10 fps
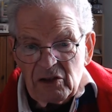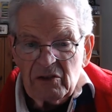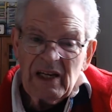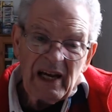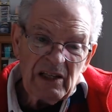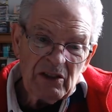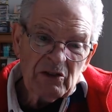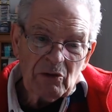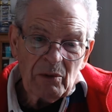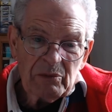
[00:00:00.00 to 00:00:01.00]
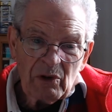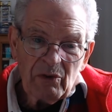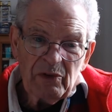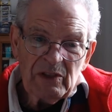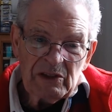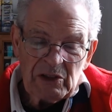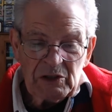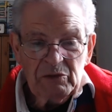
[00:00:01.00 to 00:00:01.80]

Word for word: the H drops off and it just